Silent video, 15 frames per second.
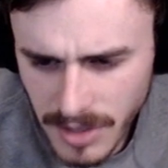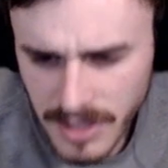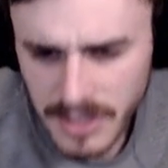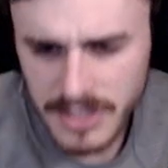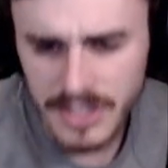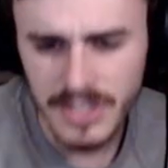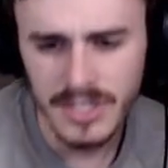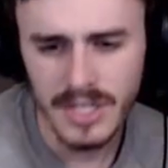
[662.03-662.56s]
lyrics
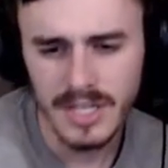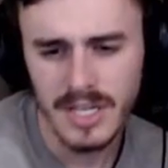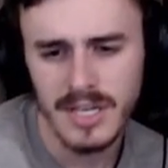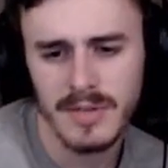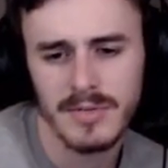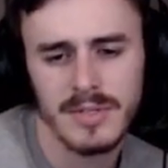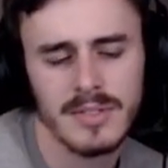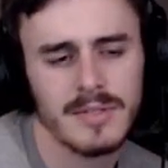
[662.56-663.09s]
to this song.
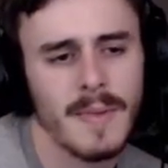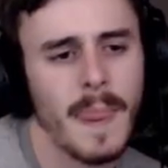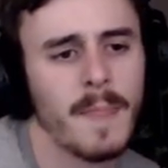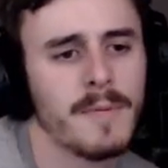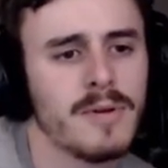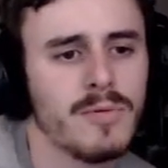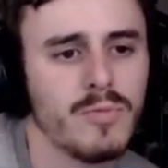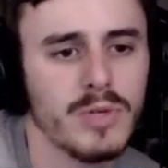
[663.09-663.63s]

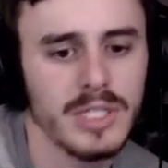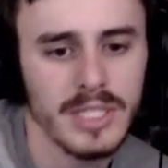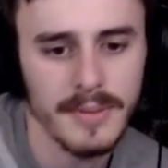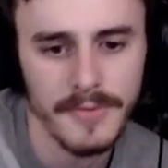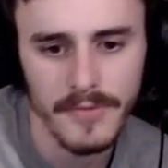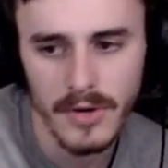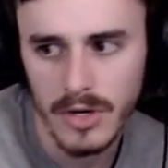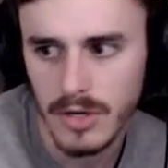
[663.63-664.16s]
Which is
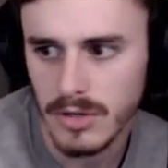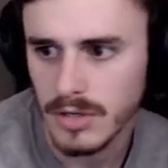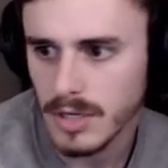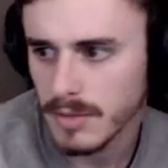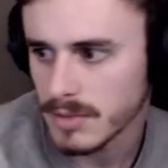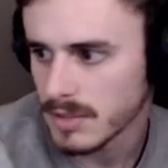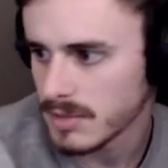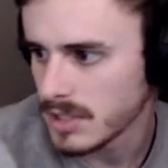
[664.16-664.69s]
Fargo
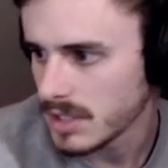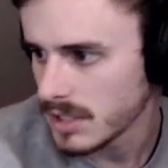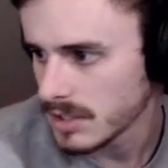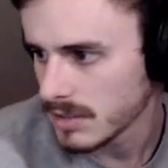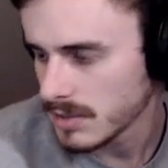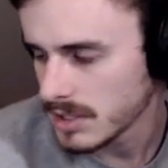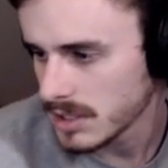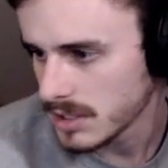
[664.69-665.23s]
coming in with
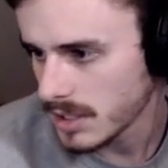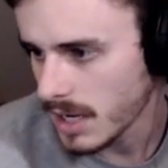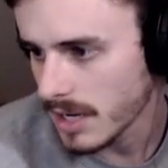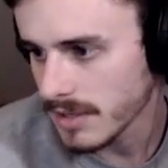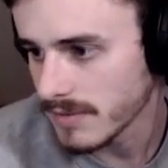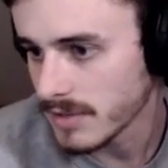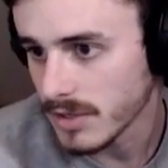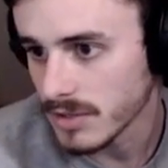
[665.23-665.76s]
negative things. I
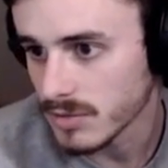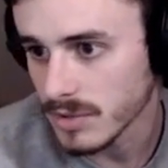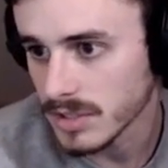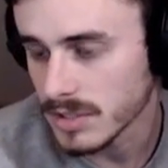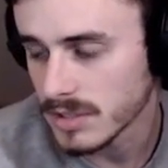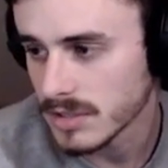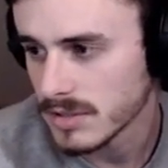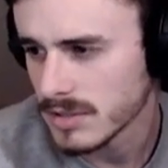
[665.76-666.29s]
don't even know those
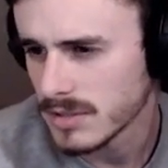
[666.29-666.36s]
words.